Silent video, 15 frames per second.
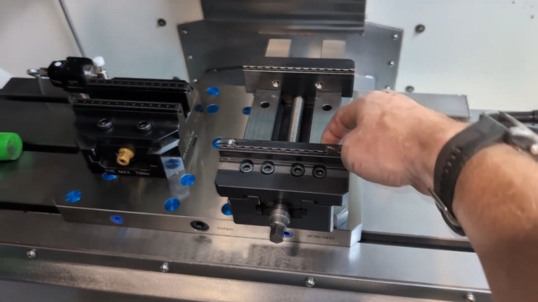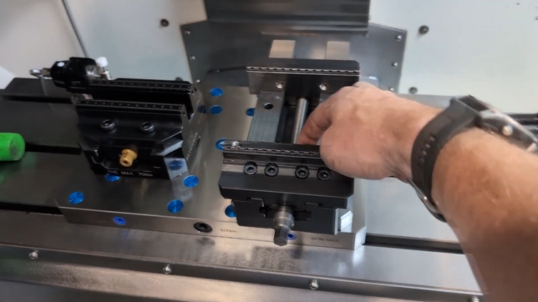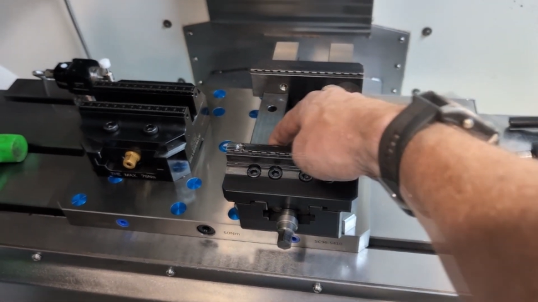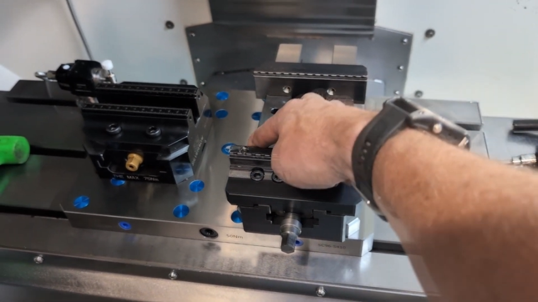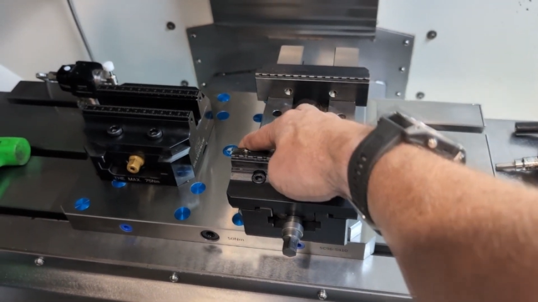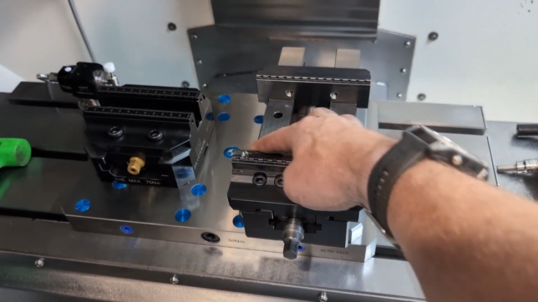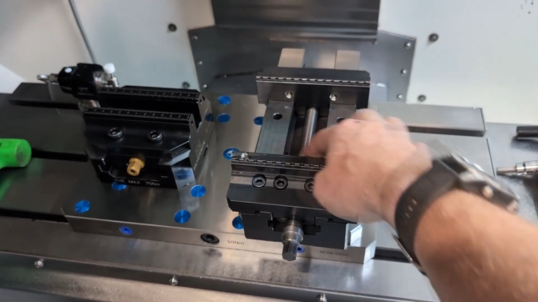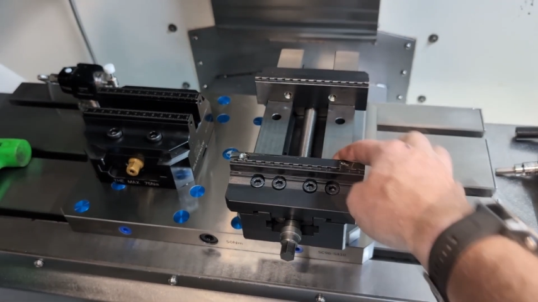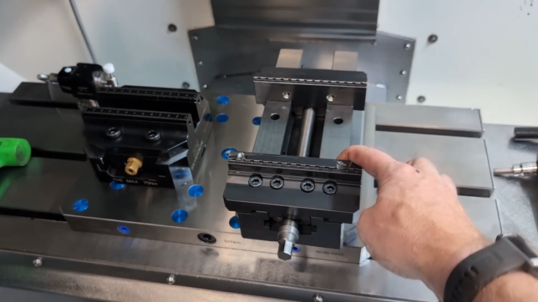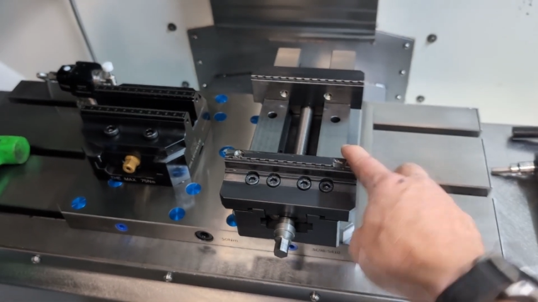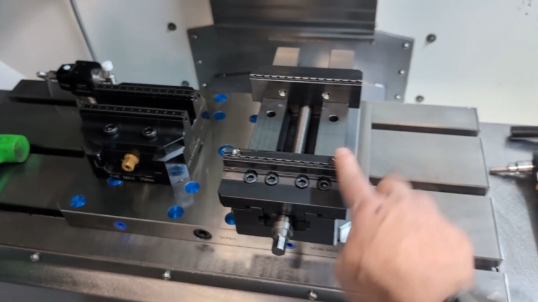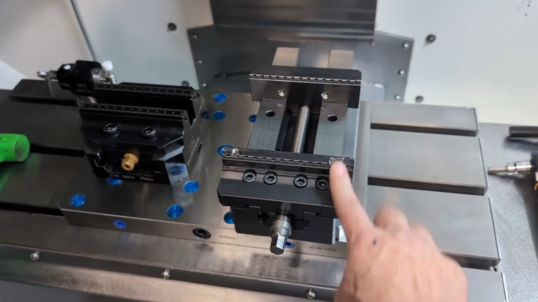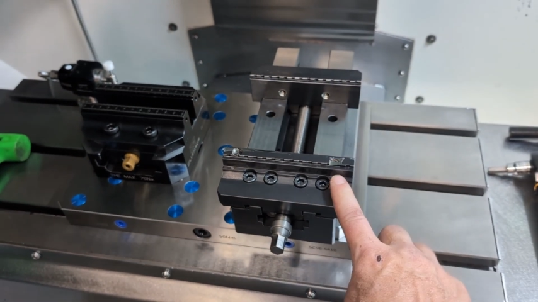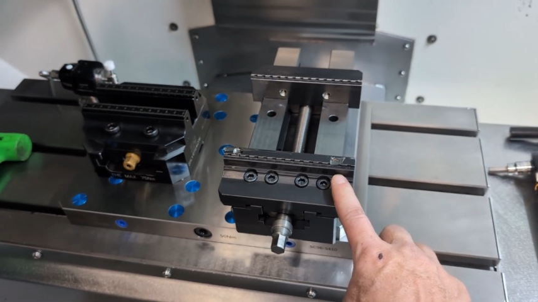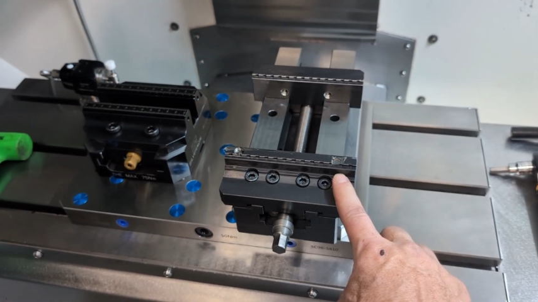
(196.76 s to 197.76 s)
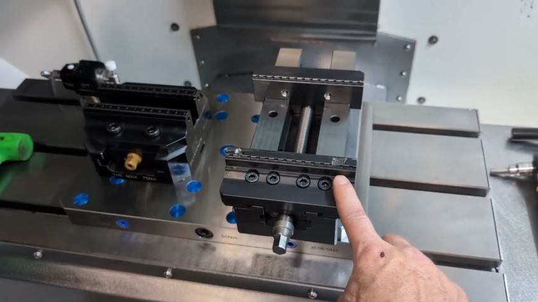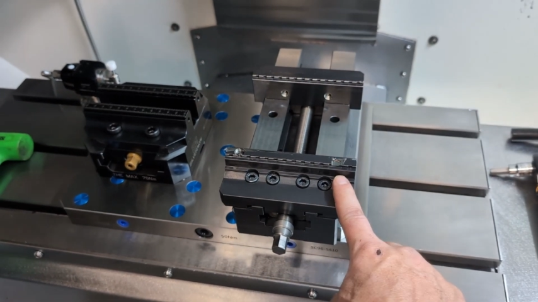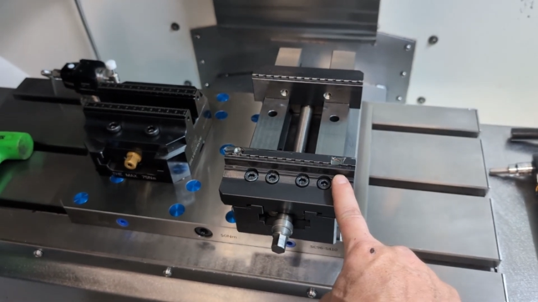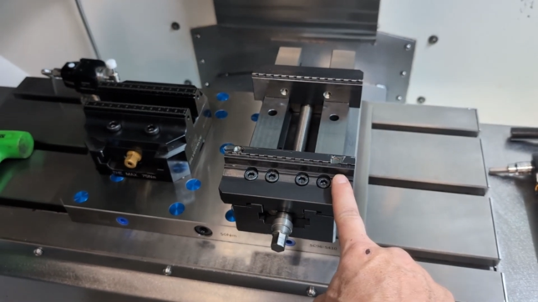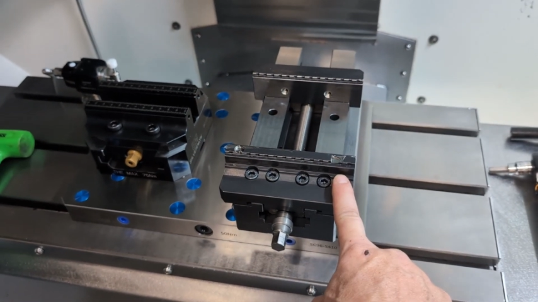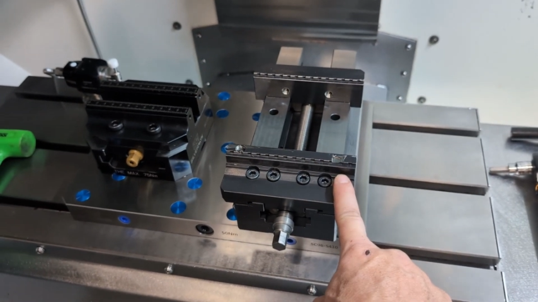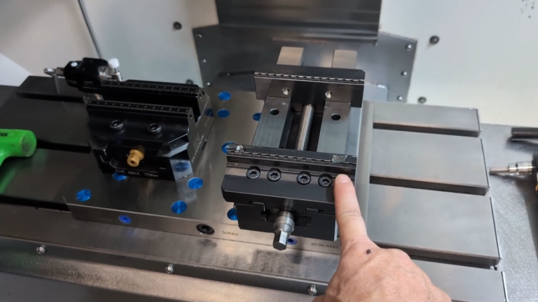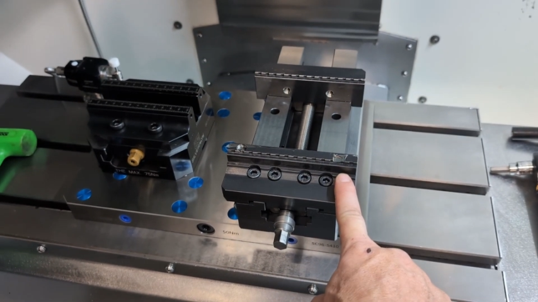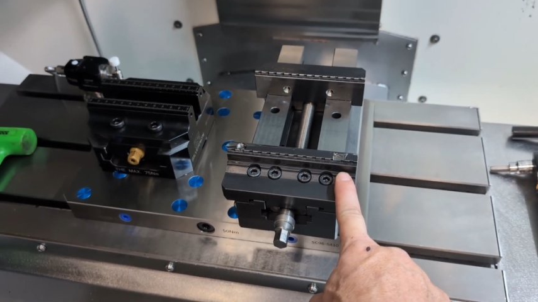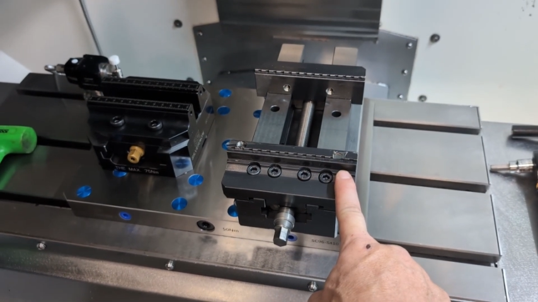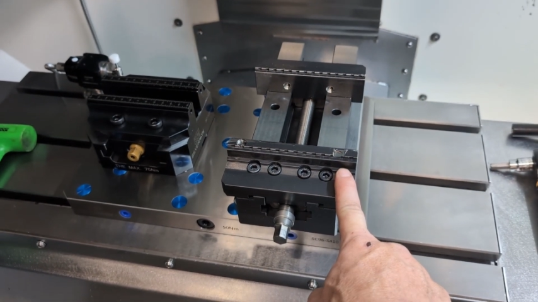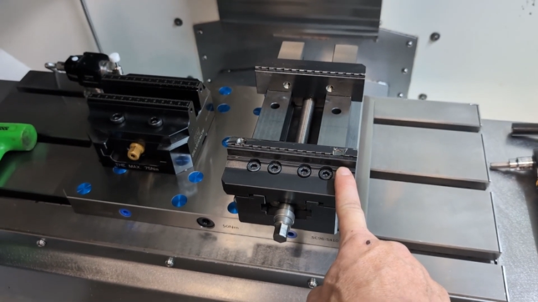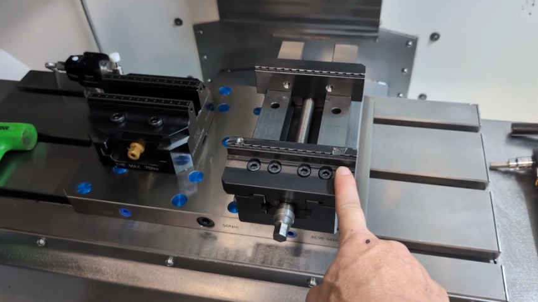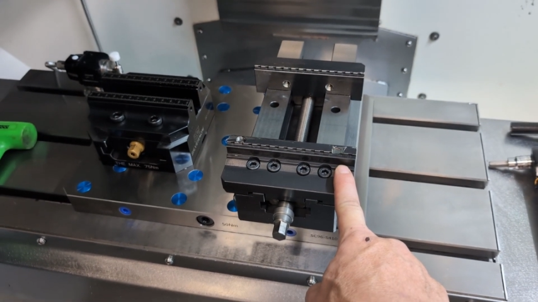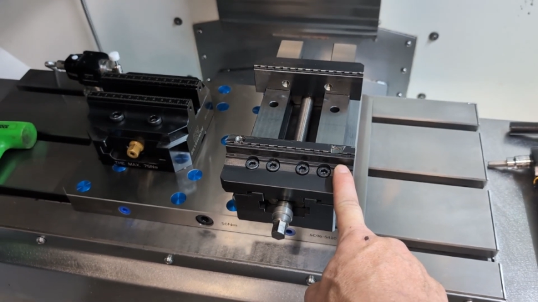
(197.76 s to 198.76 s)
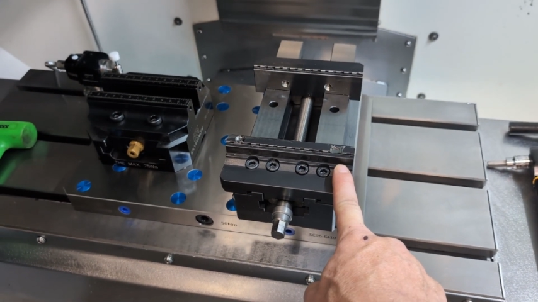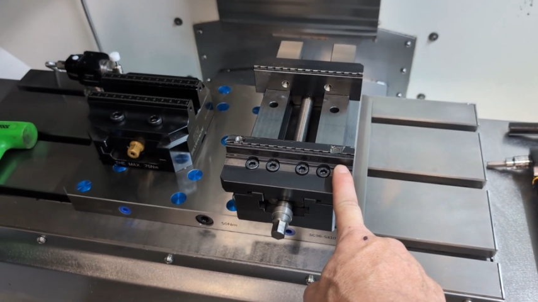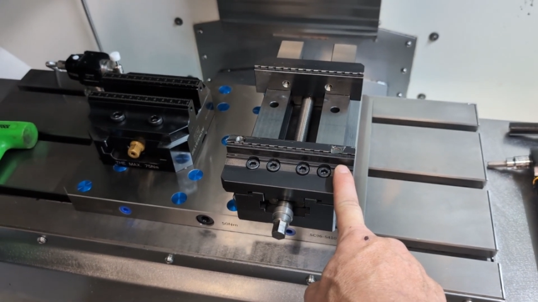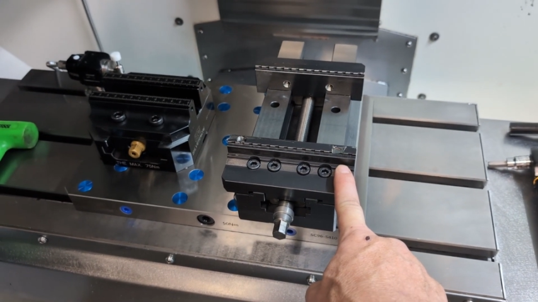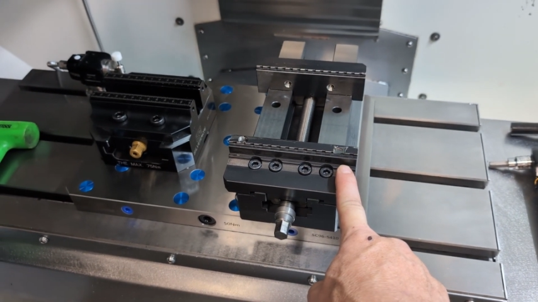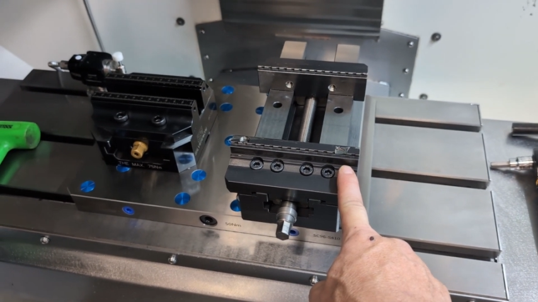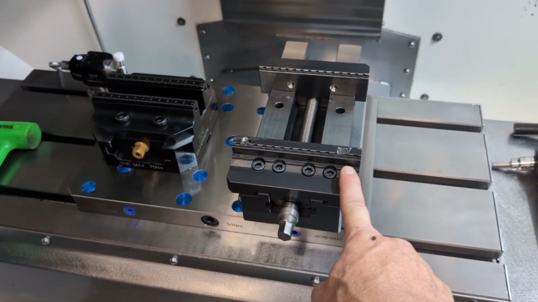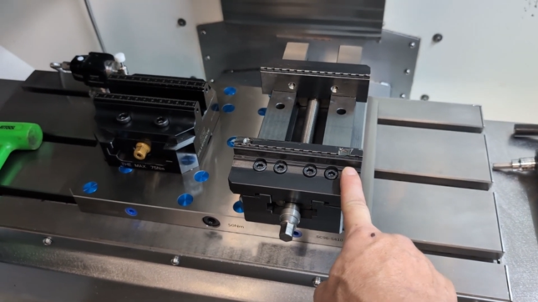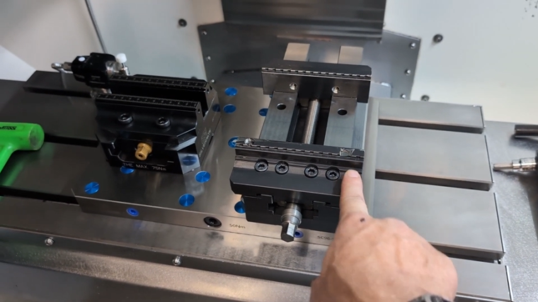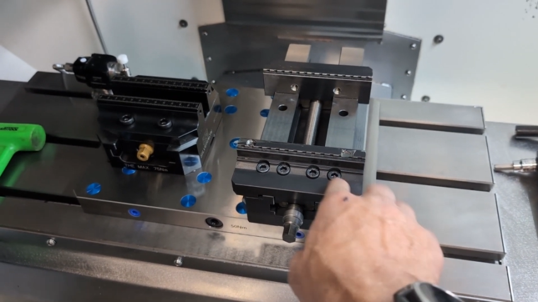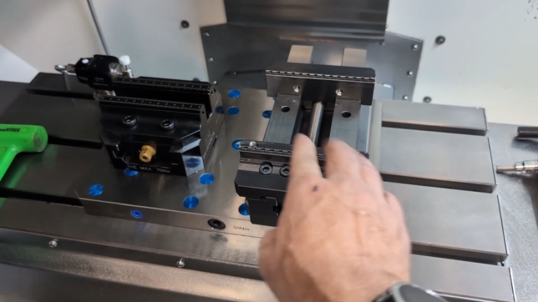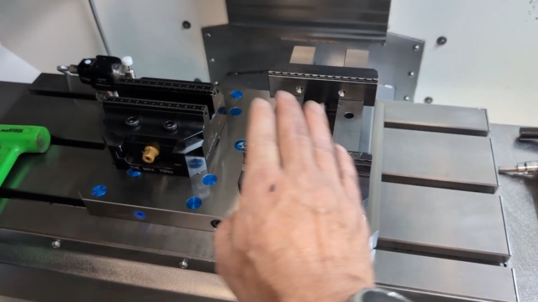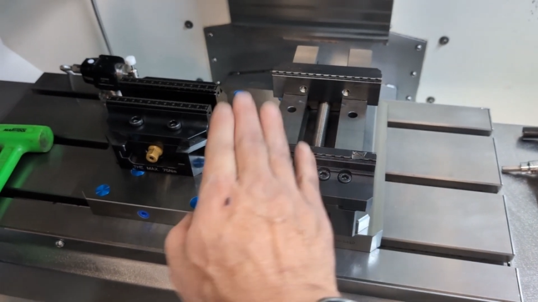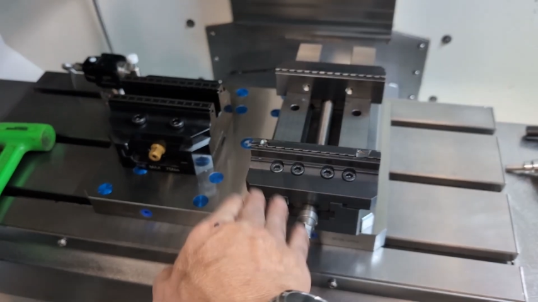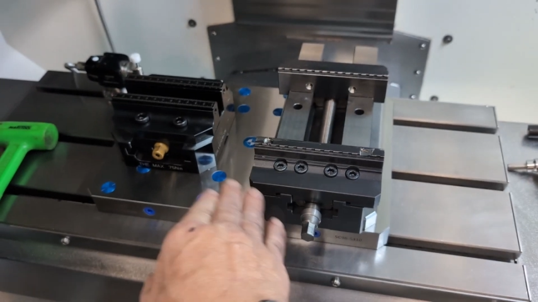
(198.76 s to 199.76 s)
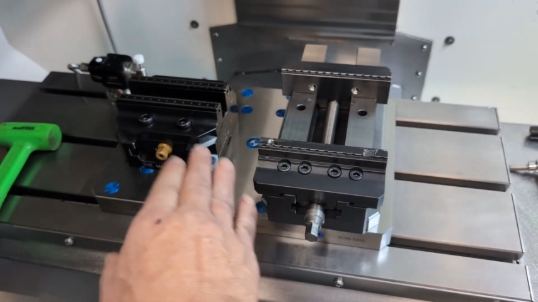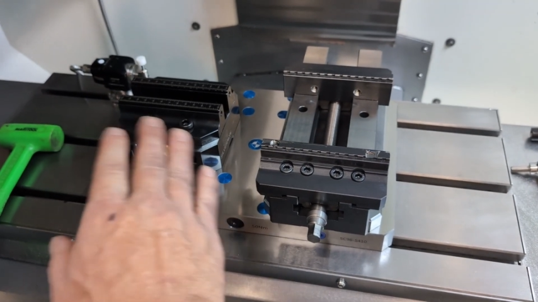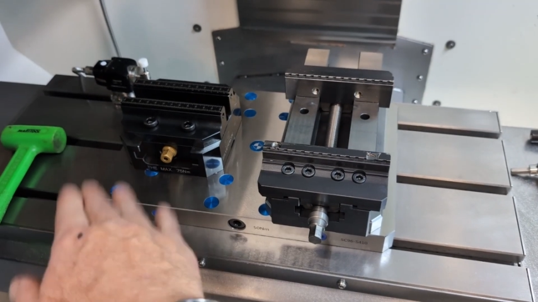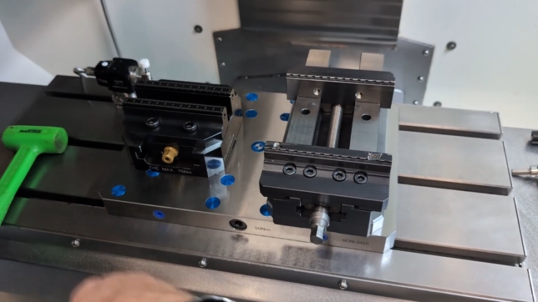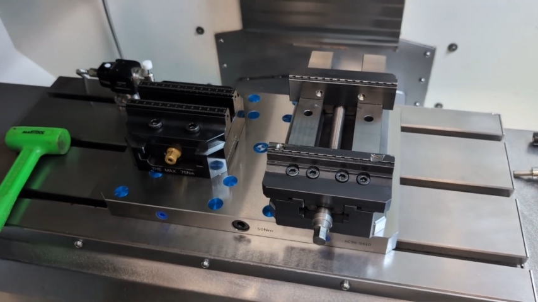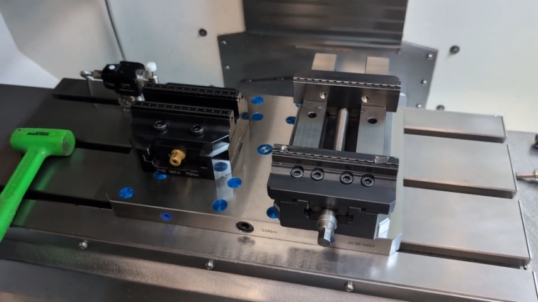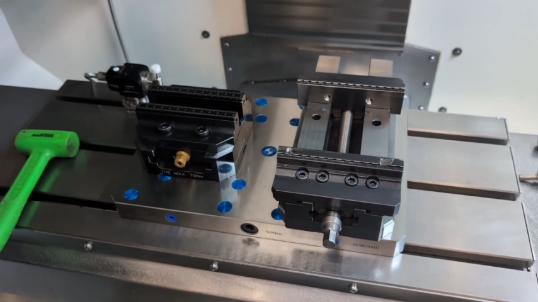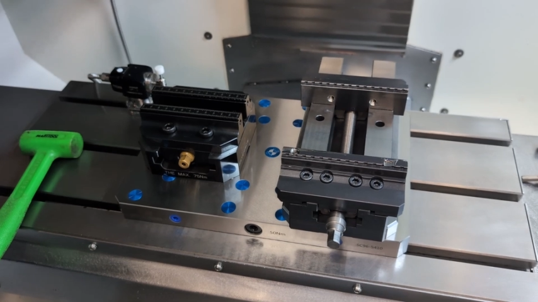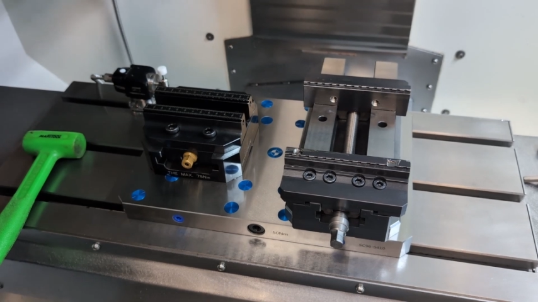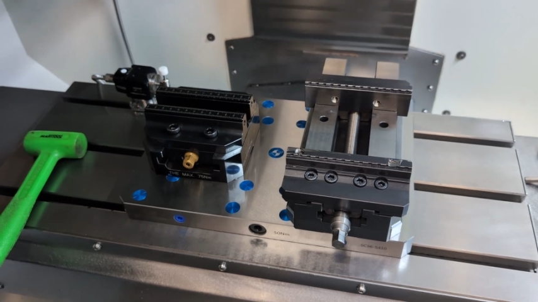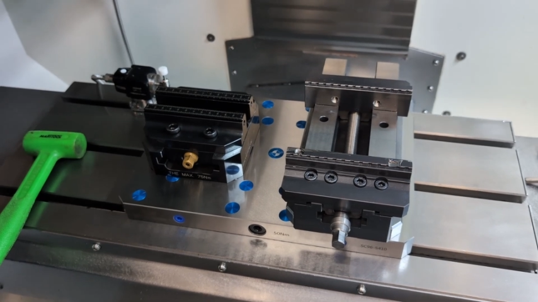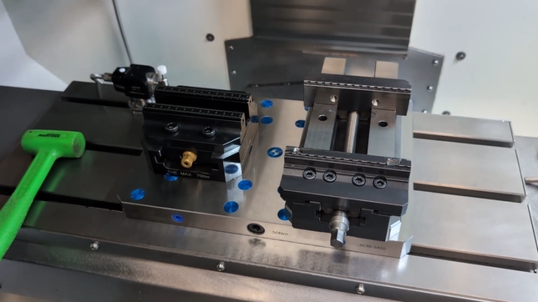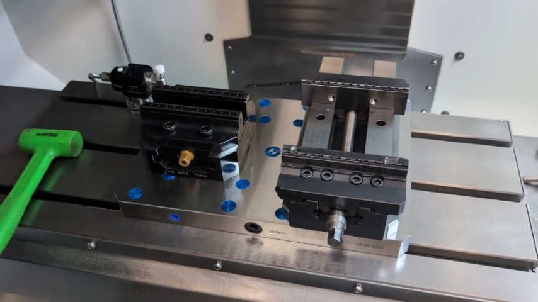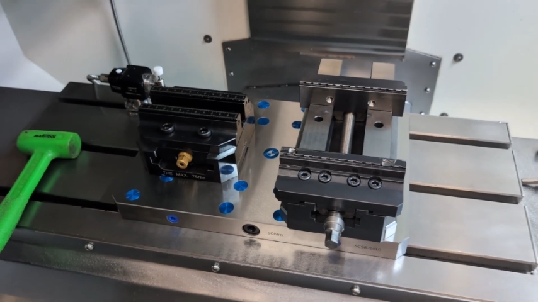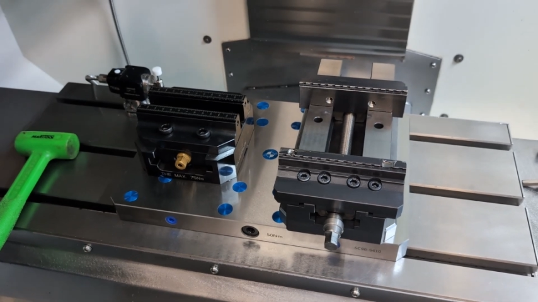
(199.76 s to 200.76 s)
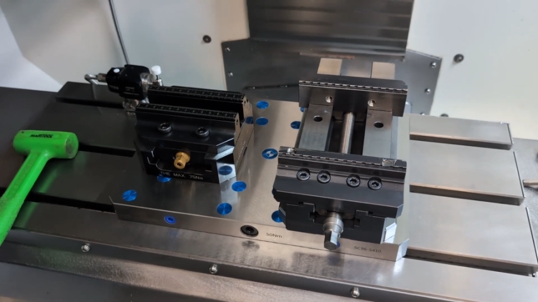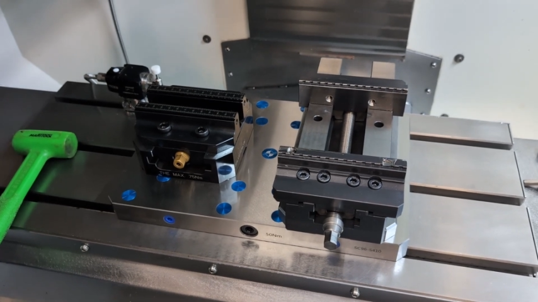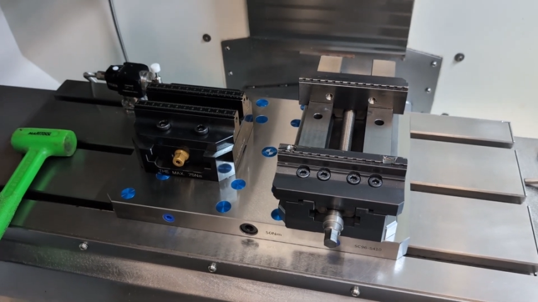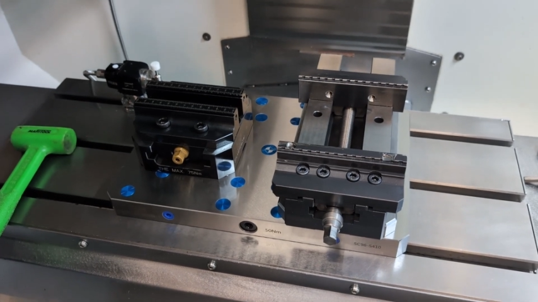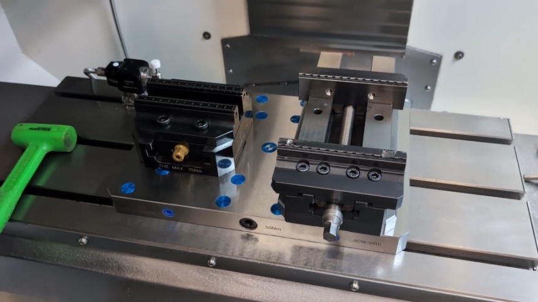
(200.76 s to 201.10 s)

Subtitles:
Nobody's mouth can be seen.